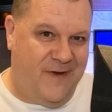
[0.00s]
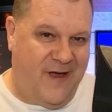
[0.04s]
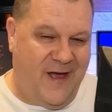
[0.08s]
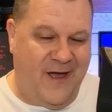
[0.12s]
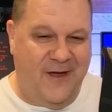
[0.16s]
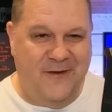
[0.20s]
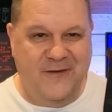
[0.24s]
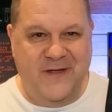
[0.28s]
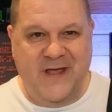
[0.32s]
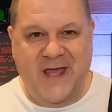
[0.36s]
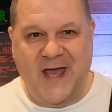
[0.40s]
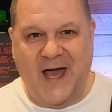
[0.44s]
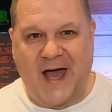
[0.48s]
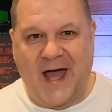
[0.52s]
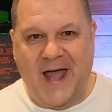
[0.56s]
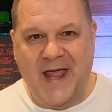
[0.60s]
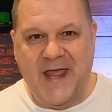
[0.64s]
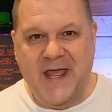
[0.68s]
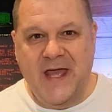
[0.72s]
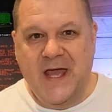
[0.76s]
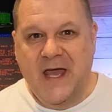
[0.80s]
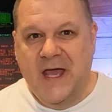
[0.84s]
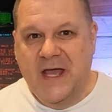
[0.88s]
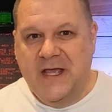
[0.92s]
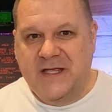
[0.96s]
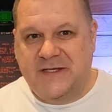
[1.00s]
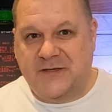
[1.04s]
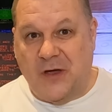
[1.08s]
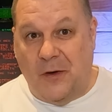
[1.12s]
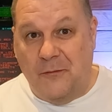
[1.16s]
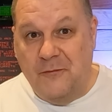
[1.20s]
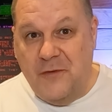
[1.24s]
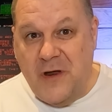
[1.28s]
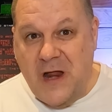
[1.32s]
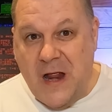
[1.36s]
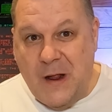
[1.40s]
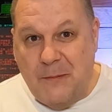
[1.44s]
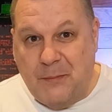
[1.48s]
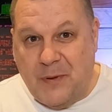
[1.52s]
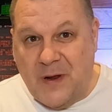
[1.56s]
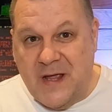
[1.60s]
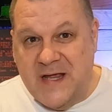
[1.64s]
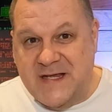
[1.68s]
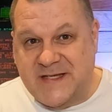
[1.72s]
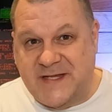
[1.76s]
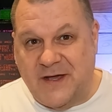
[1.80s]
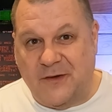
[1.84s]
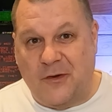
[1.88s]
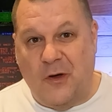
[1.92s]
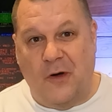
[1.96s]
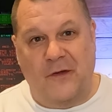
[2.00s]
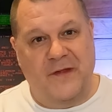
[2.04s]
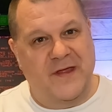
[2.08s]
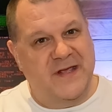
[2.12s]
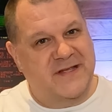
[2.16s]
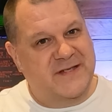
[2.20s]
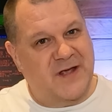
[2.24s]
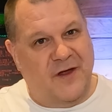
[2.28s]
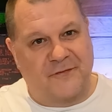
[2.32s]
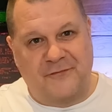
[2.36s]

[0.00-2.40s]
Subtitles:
Okay, so I'm really pleased I got this.